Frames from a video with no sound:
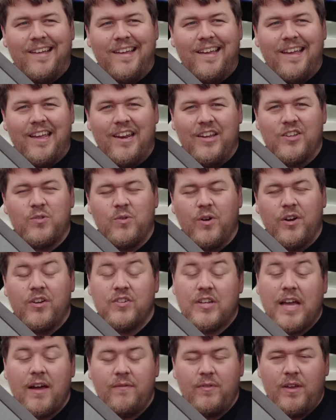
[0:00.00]
it is quite nice
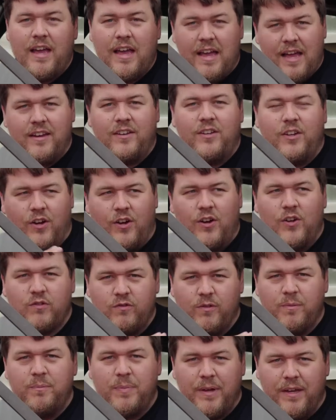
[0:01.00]
having had cars
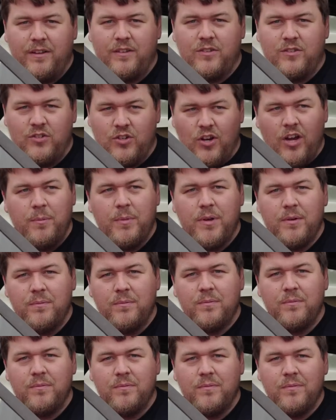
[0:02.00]
from big German
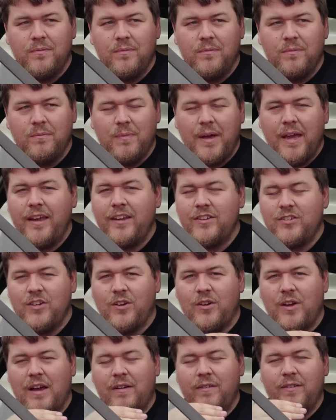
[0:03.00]
makes, you
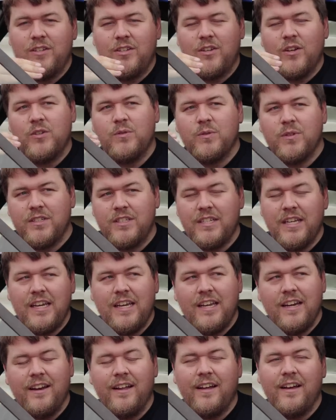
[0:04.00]
know, having to go to a
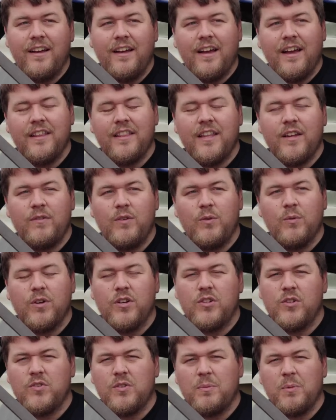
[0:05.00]
dealer, and then if you want
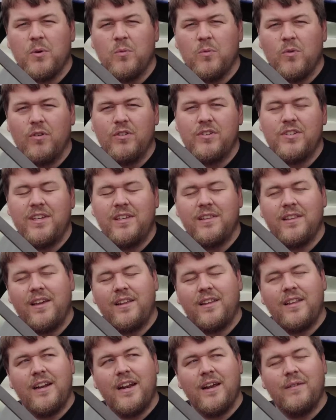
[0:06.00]
to do something on warranty, they
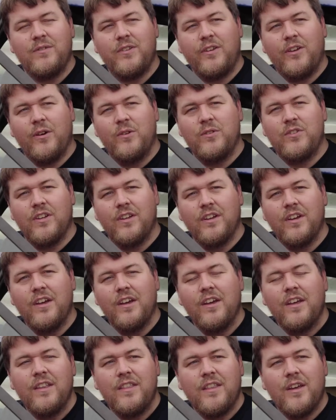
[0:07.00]
then have to go to
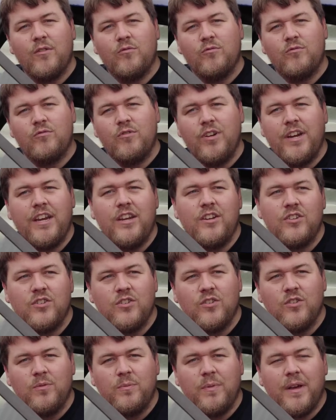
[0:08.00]
their
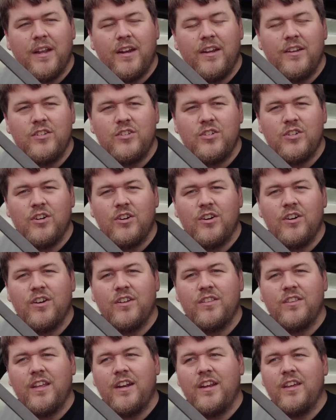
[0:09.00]
regional manager,
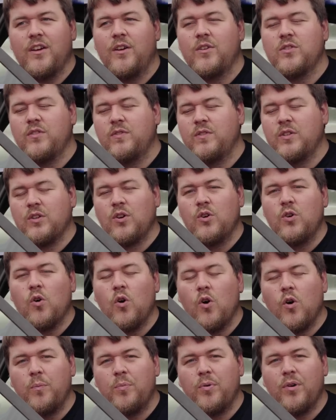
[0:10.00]
and then it goes off to
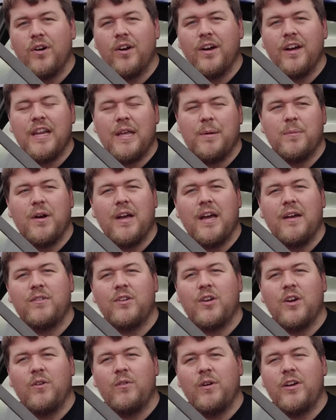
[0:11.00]
corporate, and it might have to
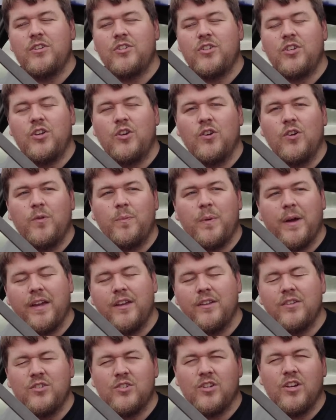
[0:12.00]
go to HQ back
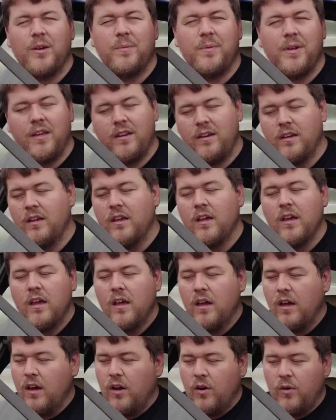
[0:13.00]
in Germany and
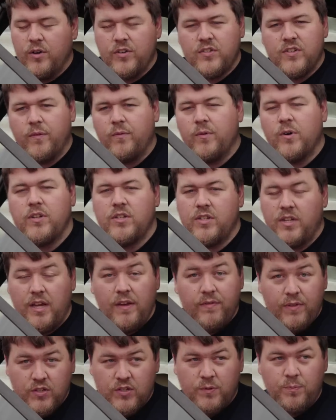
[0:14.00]
all this stuff. Whereas if
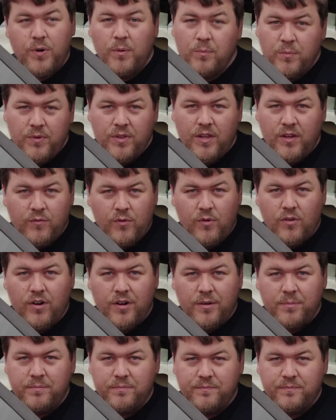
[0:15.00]
there's a problem with the Evora,